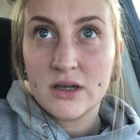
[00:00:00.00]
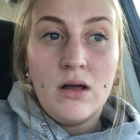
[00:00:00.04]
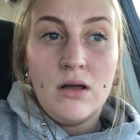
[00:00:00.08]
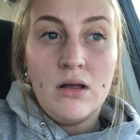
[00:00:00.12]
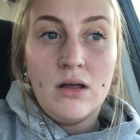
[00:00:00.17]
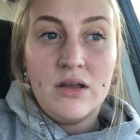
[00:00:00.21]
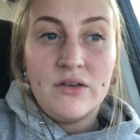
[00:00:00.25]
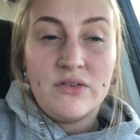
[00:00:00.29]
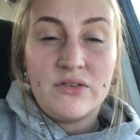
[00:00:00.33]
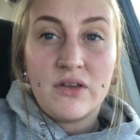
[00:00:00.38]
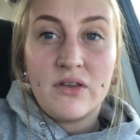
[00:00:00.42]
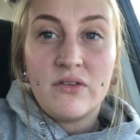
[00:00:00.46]
Oh,
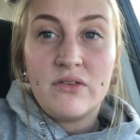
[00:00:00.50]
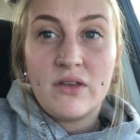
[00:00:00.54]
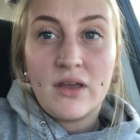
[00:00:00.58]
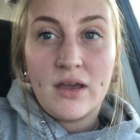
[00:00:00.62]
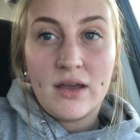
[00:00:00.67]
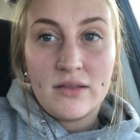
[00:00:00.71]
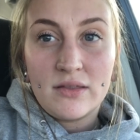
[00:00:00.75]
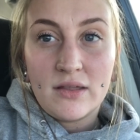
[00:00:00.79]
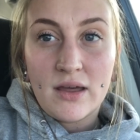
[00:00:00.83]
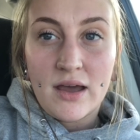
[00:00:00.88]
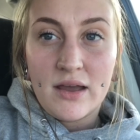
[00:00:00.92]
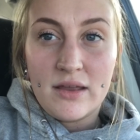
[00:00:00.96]
a cyst
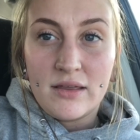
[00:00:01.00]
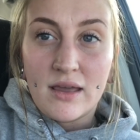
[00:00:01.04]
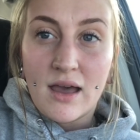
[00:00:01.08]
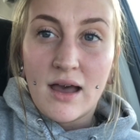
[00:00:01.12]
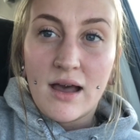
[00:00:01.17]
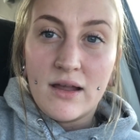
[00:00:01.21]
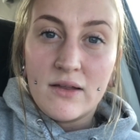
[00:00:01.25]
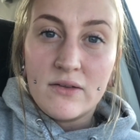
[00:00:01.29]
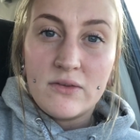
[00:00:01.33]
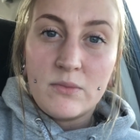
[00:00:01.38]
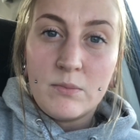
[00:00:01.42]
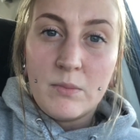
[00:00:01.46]
like that,
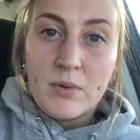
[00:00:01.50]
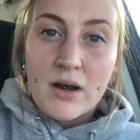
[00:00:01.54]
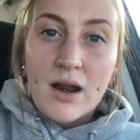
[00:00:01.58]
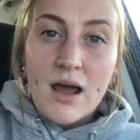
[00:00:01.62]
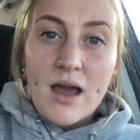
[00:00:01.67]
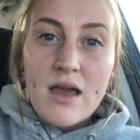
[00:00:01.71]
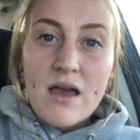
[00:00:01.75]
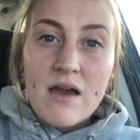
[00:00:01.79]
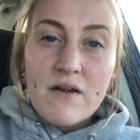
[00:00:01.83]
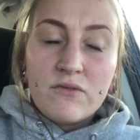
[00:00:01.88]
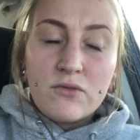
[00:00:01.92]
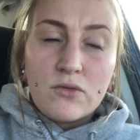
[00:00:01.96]
yes, but I
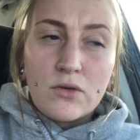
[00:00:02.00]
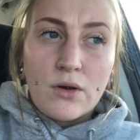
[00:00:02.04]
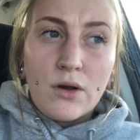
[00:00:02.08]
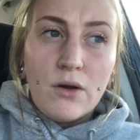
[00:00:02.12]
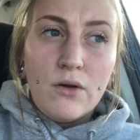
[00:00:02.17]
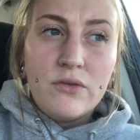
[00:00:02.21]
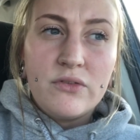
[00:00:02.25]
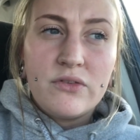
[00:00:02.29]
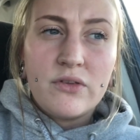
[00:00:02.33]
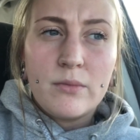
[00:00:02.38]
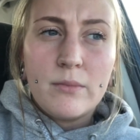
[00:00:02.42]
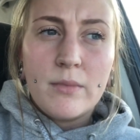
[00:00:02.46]
have
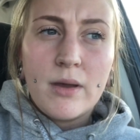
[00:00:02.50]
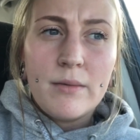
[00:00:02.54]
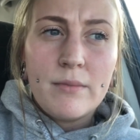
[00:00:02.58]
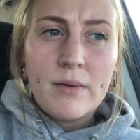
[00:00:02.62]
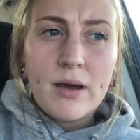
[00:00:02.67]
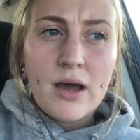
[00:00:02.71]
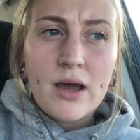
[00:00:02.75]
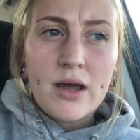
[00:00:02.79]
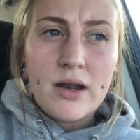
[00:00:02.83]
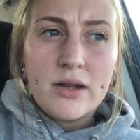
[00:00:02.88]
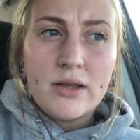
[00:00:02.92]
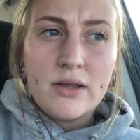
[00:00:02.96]
growths in my
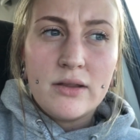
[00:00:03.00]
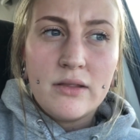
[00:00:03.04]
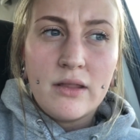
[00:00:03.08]
body,